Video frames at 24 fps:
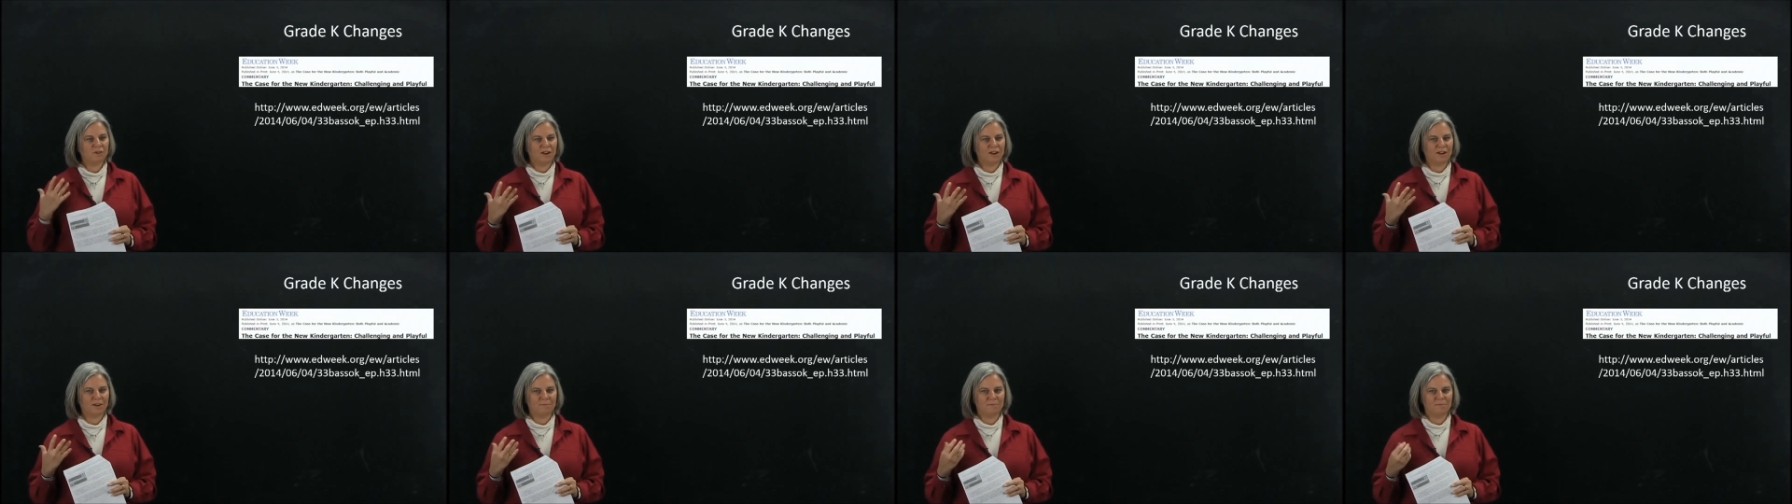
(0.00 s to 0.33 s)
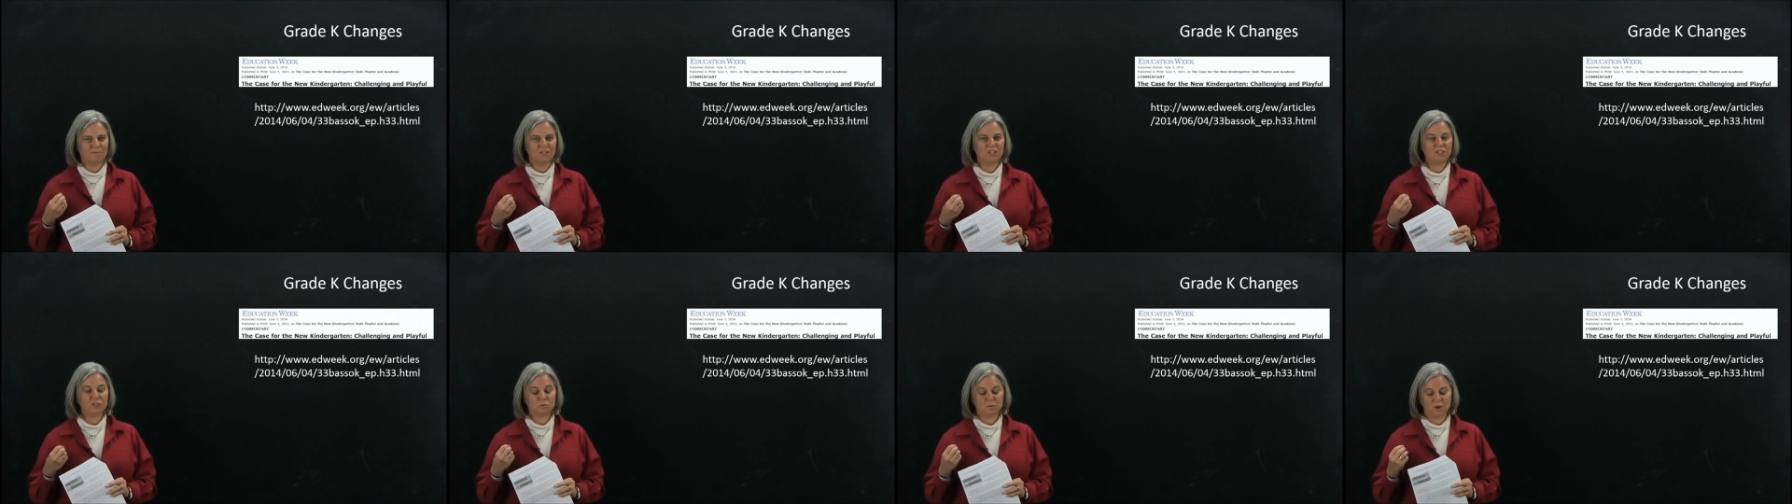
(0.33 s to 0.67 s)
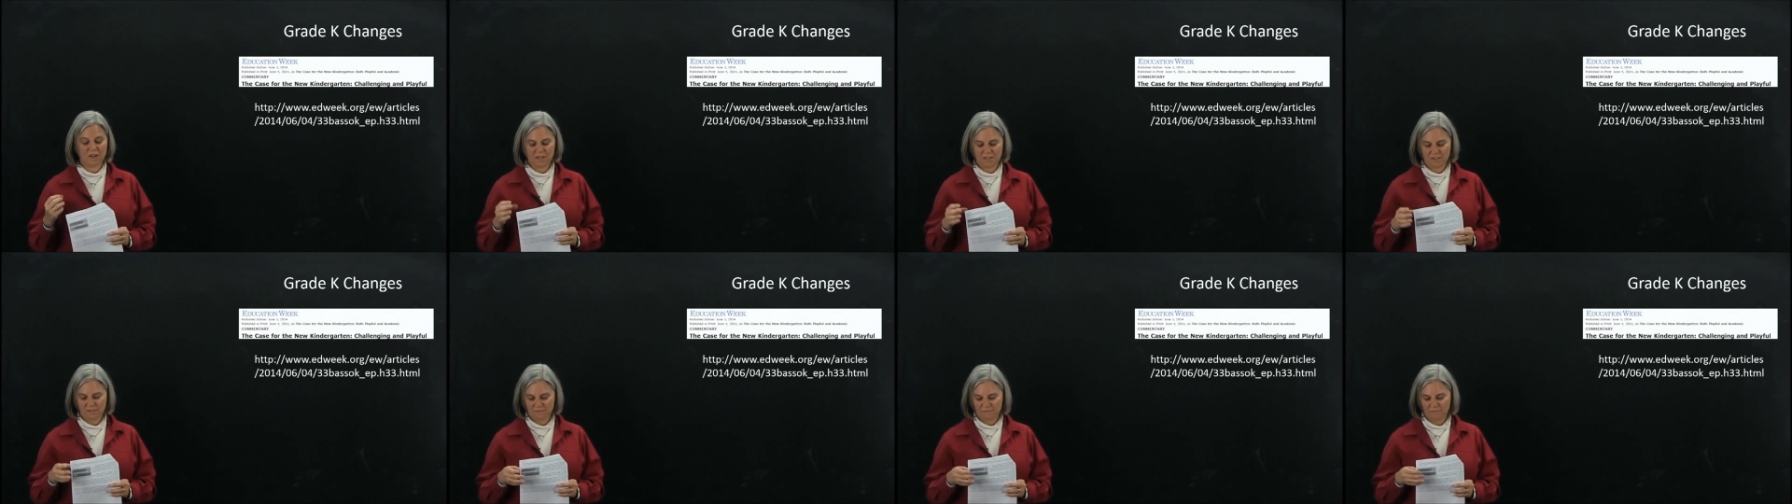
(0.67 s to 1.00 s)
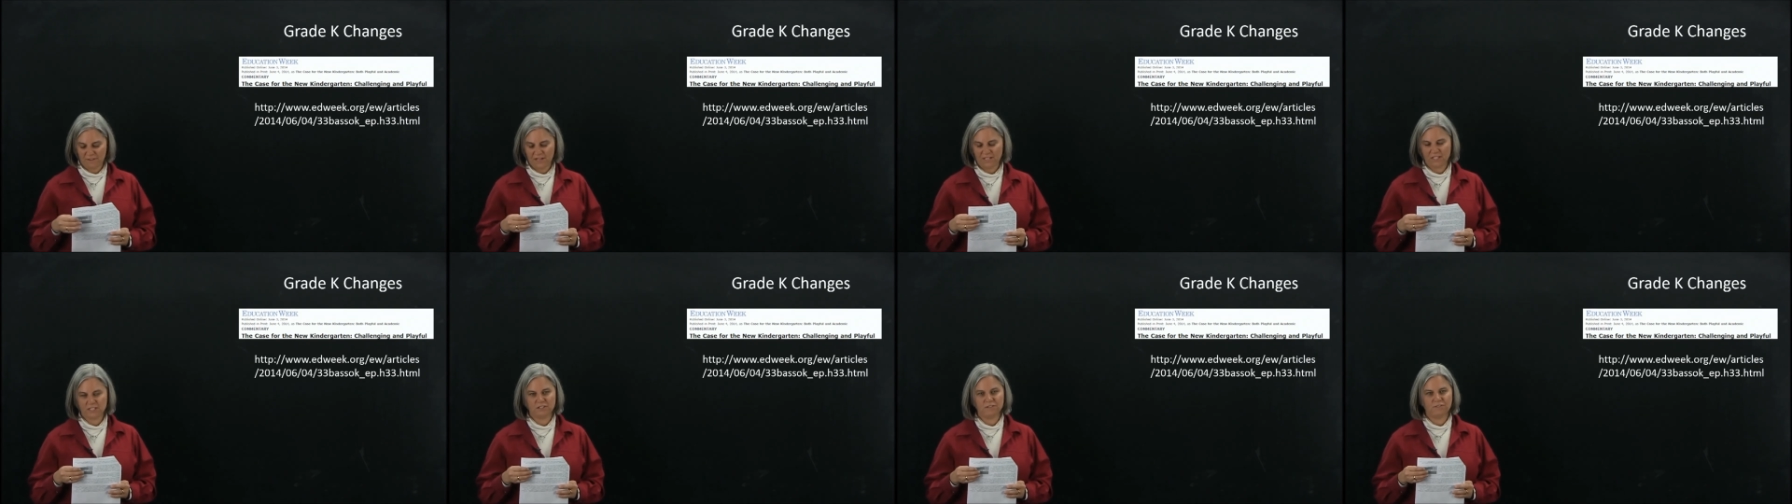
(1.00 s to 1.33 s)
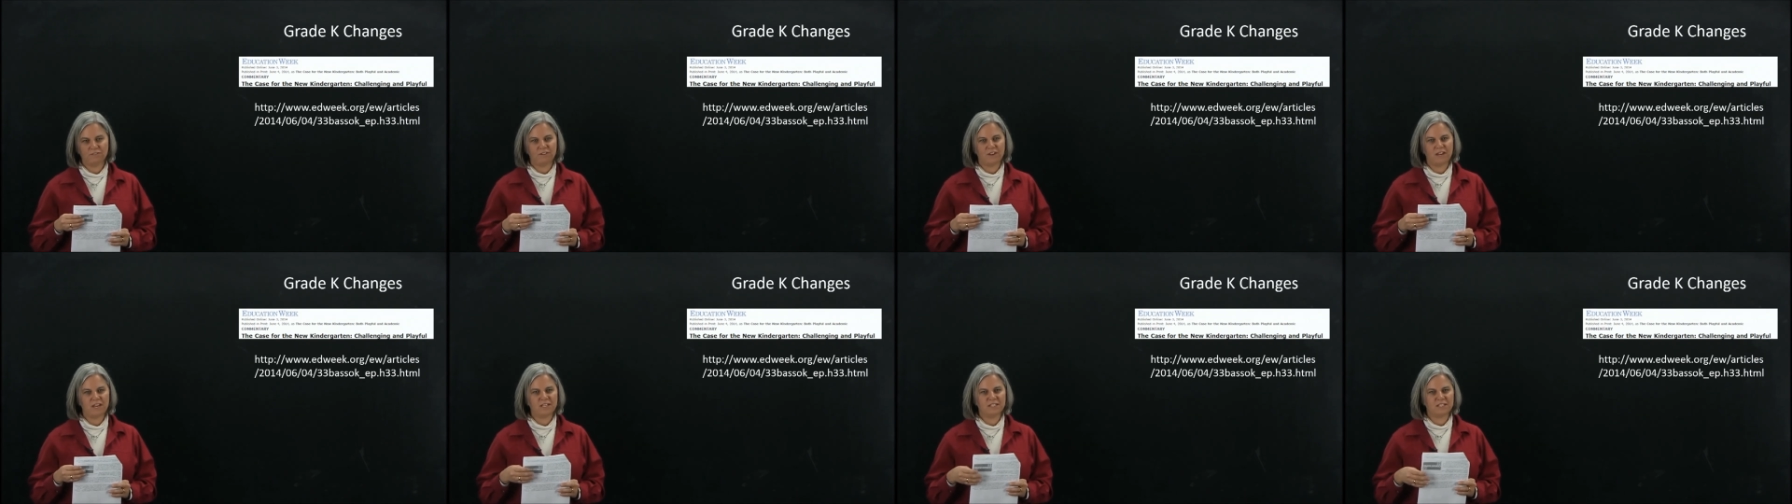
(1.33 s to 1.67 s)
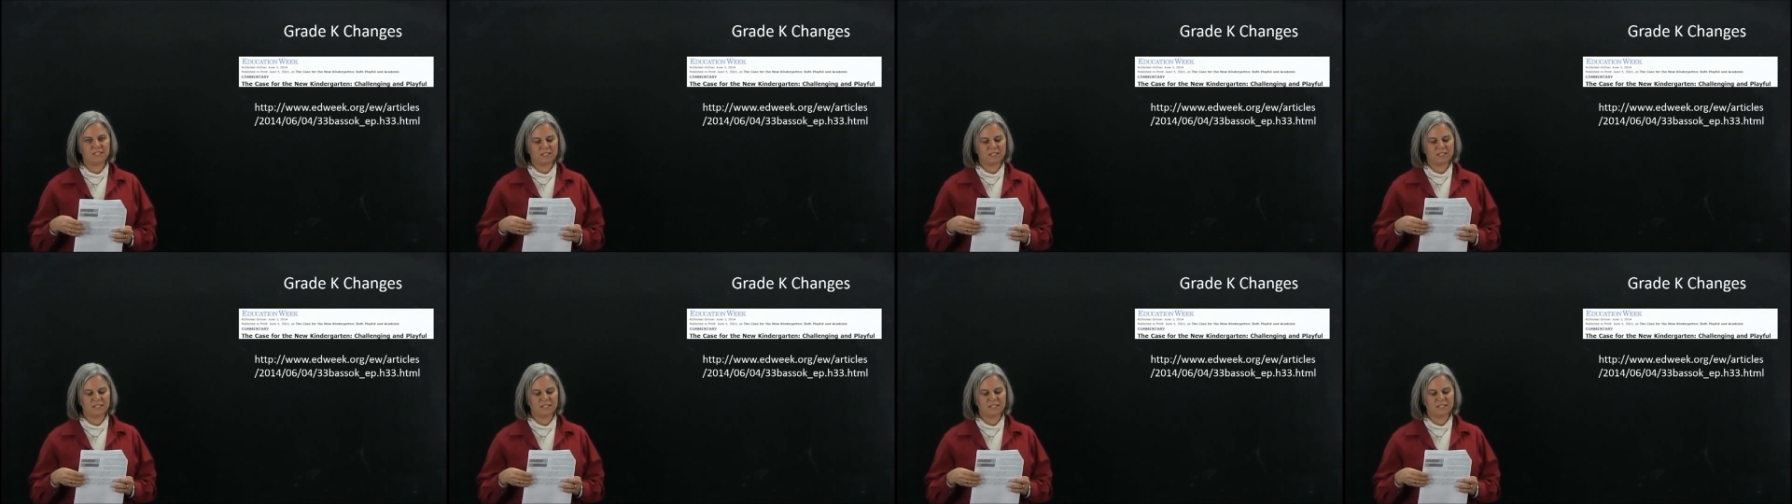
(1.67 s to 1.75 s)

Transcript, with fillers: um, this way than face-to-face,